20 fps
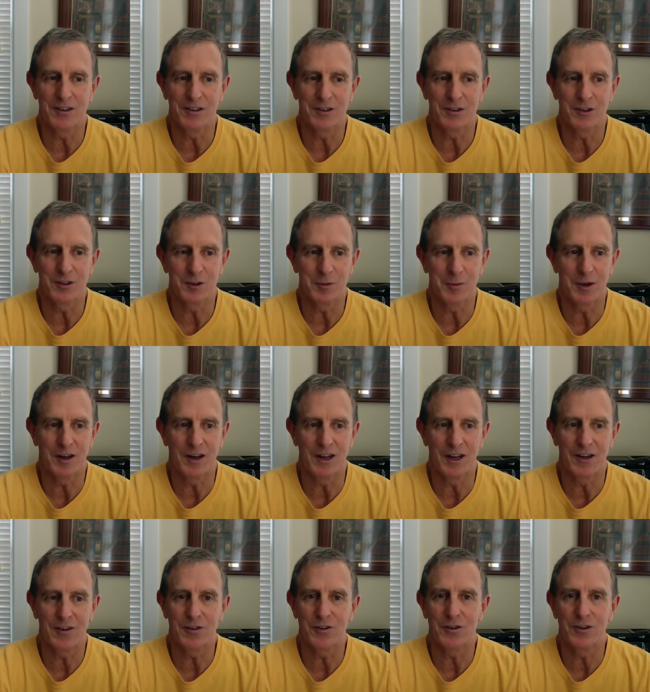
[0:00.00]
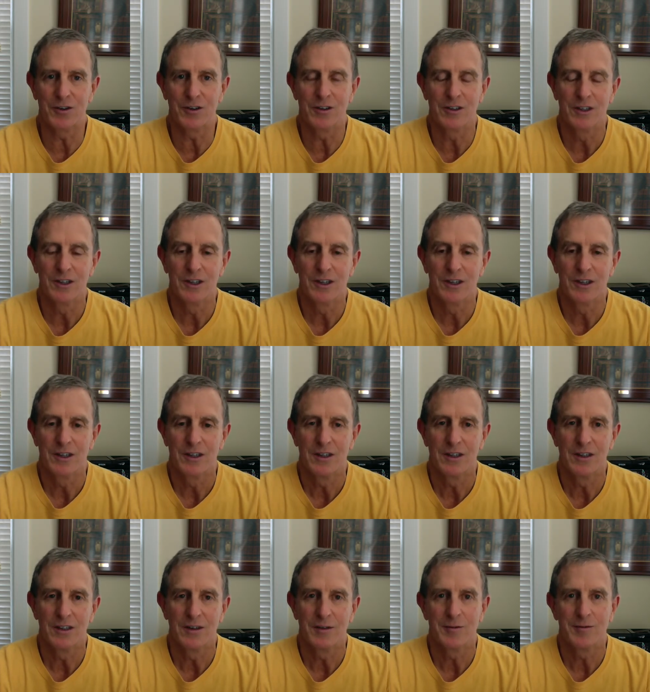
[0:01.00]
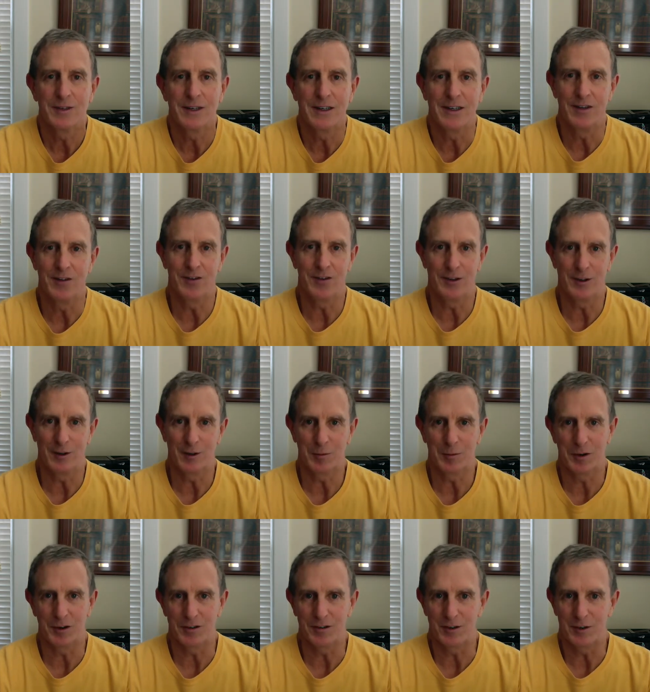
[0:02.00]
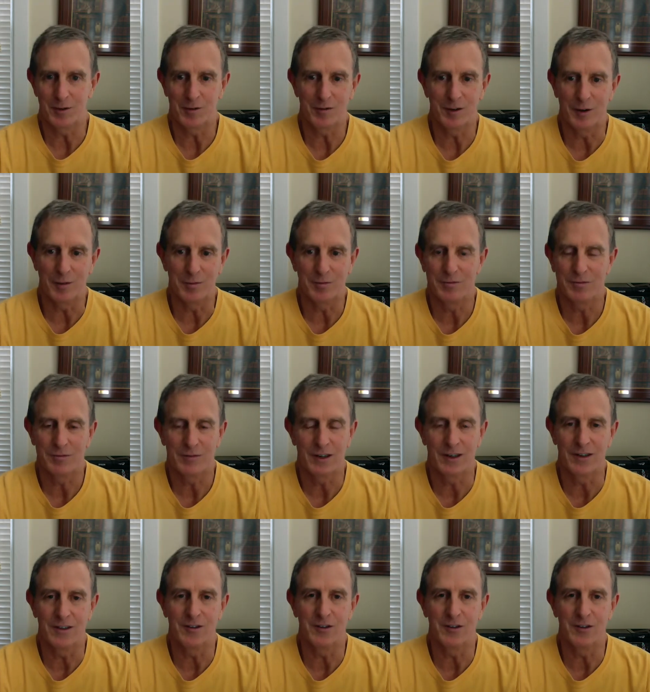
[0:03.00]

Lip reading: It's just my natural tendency, especially if I'm kind of